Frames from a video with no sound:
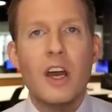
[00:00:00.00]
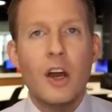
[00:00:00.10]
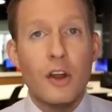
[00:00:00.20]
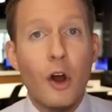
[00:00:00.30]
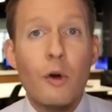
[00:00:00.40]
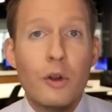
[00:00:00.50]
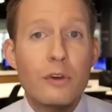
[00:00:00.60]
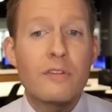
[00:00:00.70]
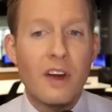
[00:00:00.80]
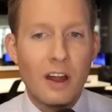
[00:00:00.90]
No new
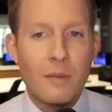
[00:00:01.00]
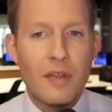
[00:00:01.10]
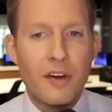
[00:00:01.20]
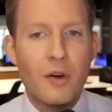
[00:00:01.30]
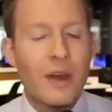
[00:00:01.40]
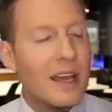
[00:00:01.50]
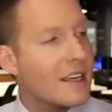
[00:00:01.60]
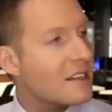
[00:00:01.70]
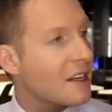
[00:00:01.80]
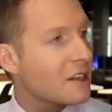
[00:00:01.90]
development, though,
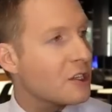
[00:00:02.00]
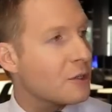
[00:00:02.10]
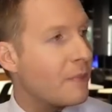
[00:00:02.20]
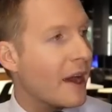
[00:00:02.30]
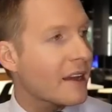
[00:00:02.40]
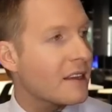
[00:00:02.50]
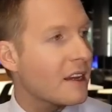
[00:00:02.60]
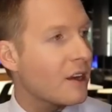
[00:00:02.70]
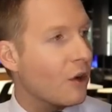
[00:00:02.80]
is expected